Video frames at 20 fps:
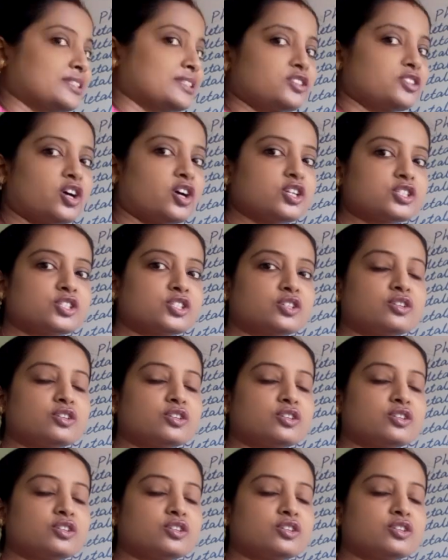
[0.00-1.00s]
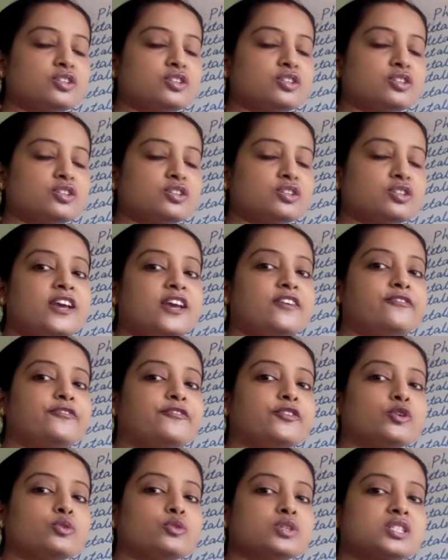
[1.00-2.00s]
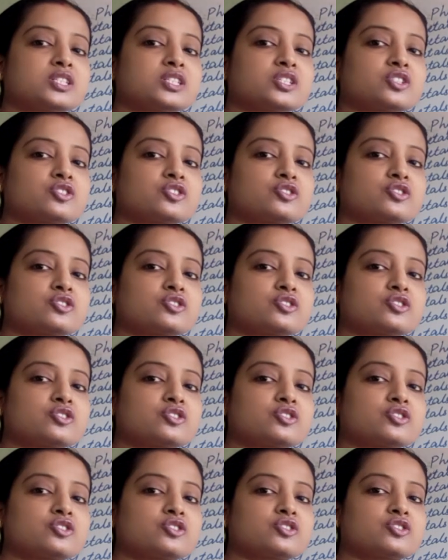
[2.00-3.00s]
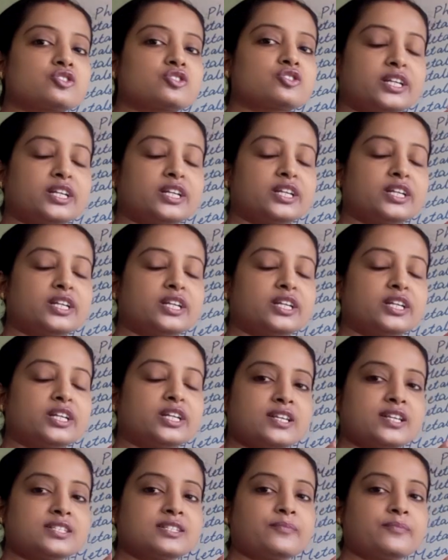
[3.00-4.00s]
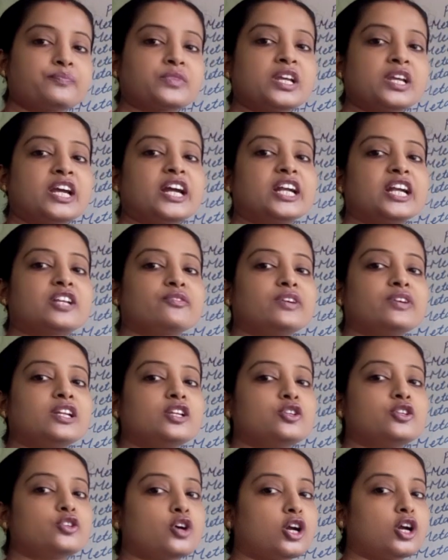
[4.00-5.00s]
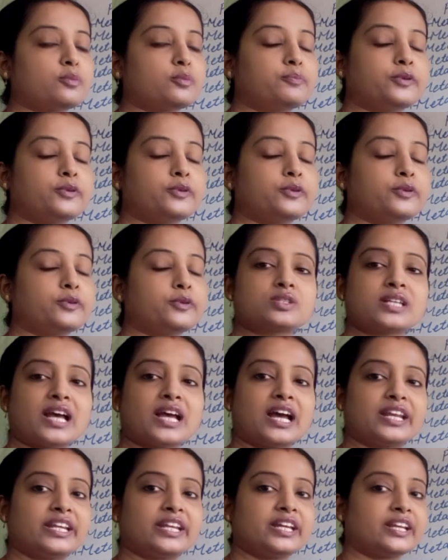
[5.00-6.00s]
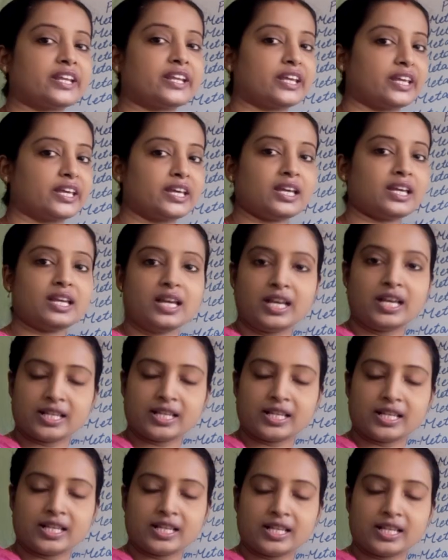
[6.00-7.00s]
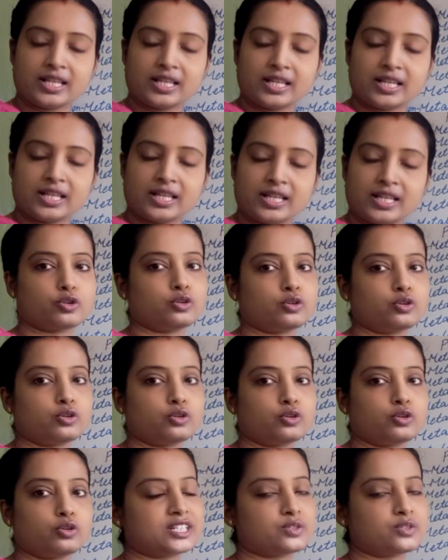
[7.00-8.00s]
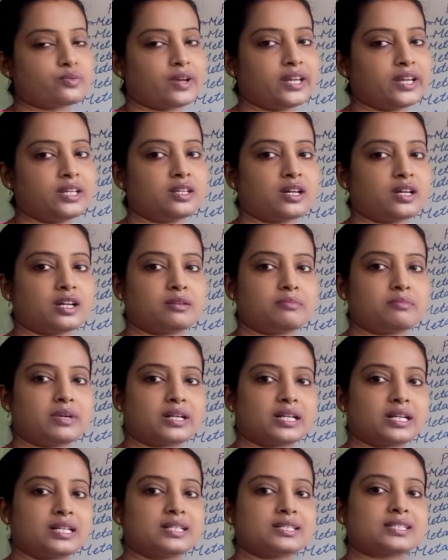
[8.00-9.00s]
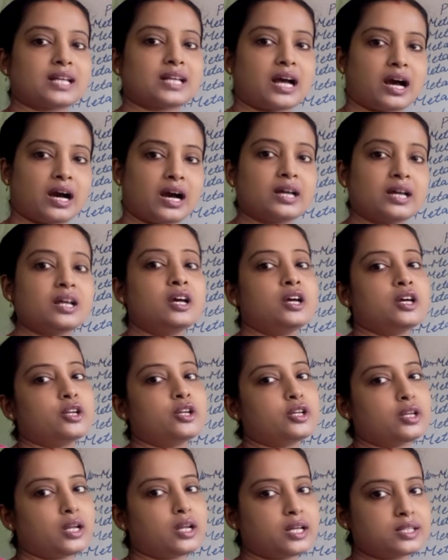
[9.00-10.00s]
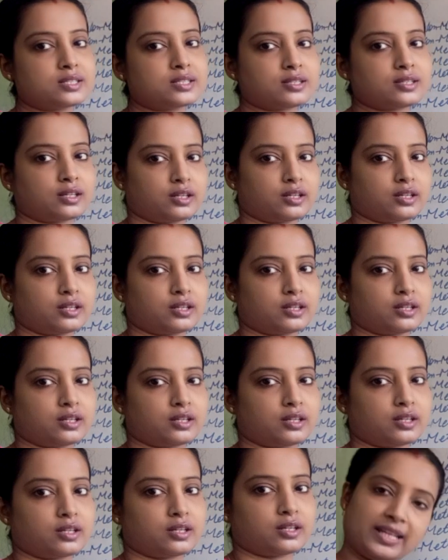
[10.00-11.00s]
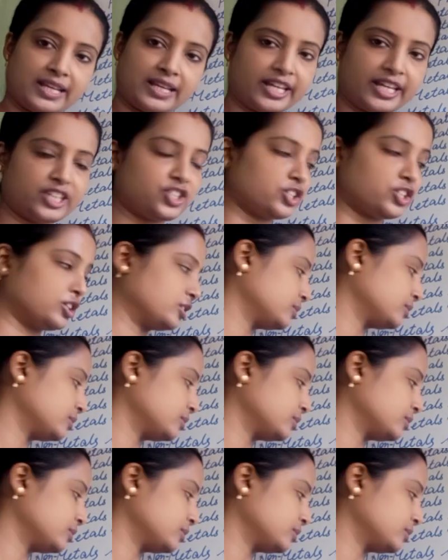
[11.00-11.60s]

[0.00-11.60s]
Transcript: Non-sonorous means if you strike on its surface, it will not produce any ringing sound. So that's why non-metals are non-sonorous in nature.